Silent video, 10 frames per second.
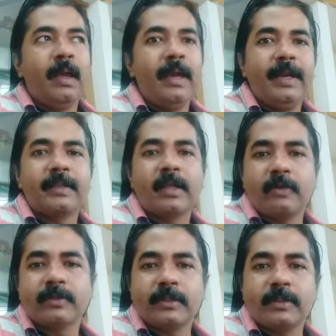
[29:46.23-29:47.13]
8th
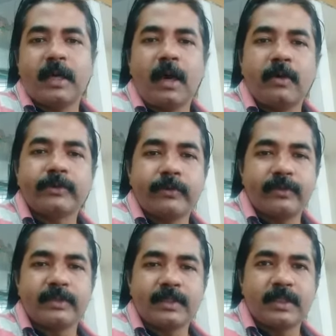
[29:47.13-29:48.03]
house is the house
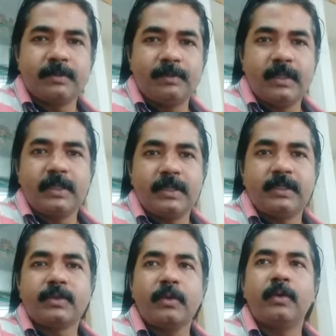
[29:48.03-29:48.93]
of instability.
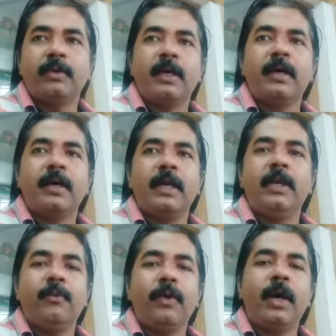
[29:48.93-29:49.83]
So the
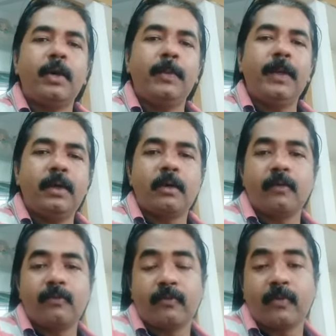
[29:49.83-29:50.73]
environment
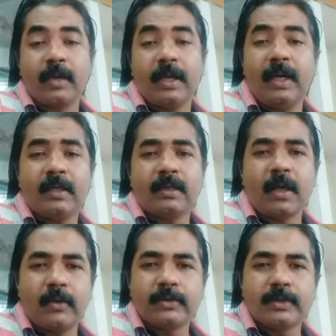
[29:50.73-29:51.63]
of 8th
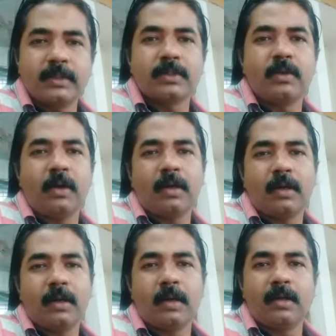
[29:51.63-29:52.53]
house is not
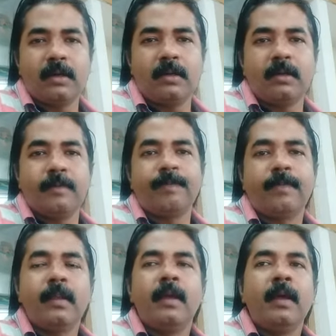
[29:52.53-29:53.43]

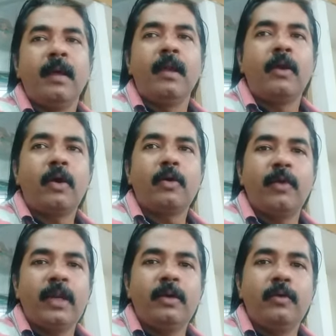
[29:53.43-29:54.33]

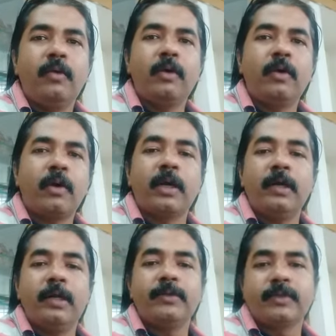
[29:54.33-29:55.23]
very good or
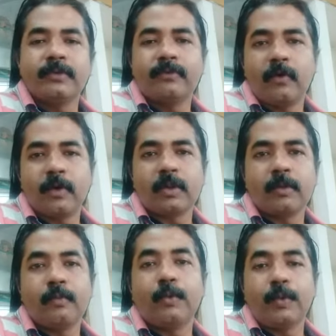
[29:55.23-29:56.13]
conducive for the
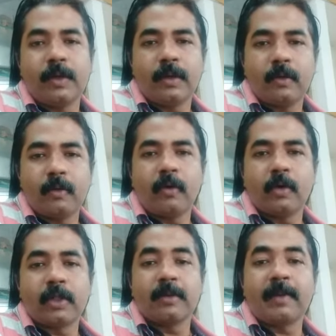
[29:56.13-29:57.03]
moon
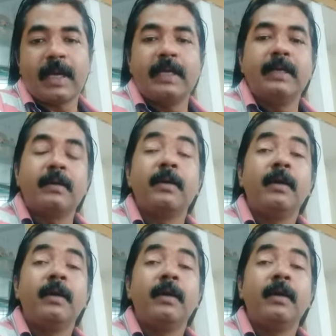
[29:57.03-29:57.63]
or the mind